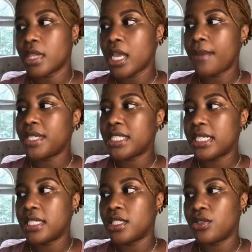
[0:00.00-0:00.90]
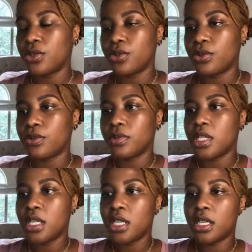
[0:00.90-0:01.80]
how much they need to
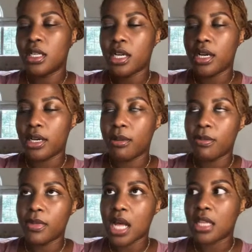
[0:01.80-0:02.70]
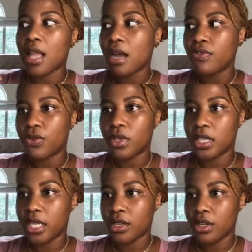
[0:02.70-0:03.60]
allot for
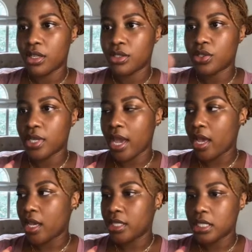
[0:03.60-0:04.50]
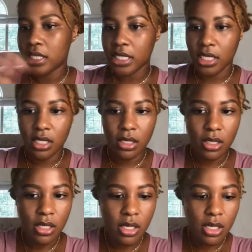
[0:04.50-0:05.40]
later. So yeah, C.
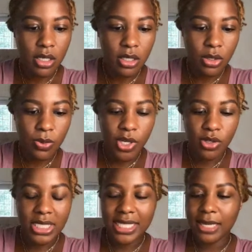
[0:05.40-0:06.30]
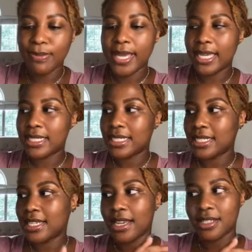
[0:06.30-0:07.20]
We on the same page,
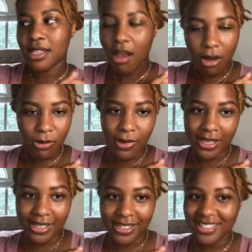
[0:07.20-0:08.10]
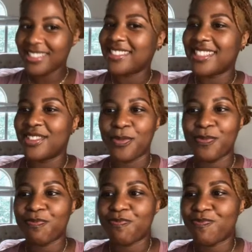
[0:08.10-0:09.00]
EJ, as always.
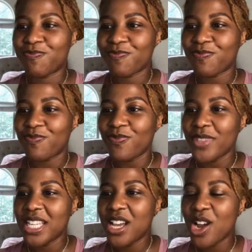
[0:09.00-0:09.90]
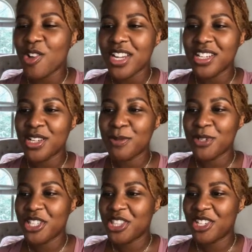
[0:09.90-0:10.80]
All right,
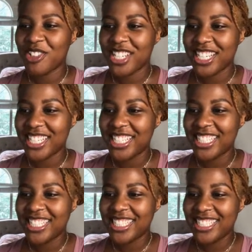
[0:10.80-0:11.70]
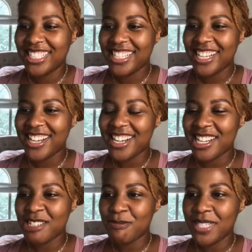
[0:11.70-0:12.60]
number 3.
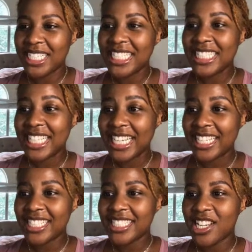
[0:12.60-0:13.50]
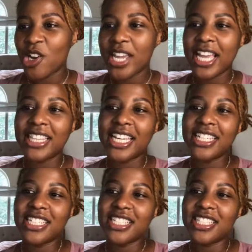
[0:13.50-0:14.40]
Elaine. Okay, Elaine
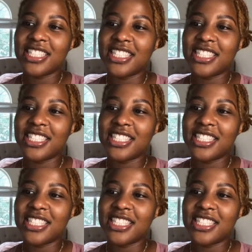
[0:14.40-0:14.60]
is,